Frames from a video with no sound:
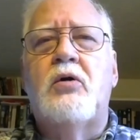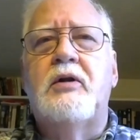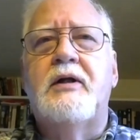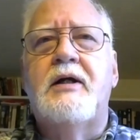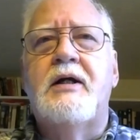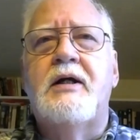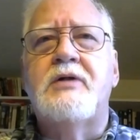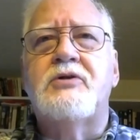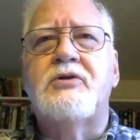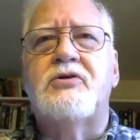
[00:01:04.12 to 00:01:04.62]

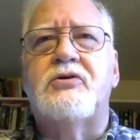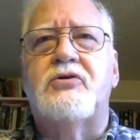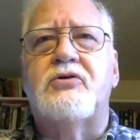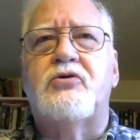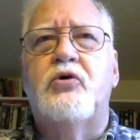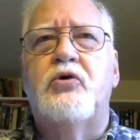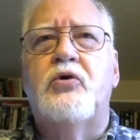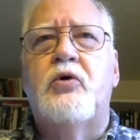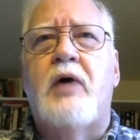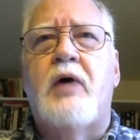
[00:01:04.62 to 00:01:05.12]
is
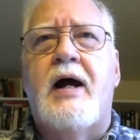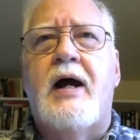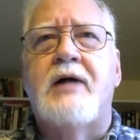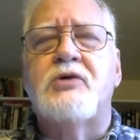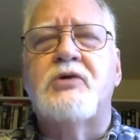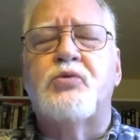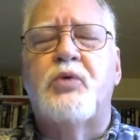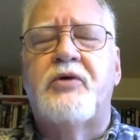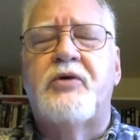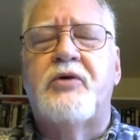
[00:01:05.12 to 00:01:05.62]
to,
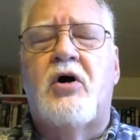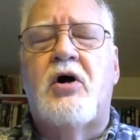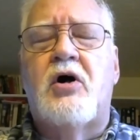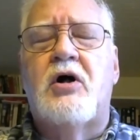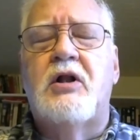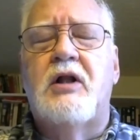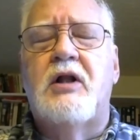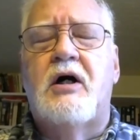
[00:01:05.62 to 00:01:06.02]
as with all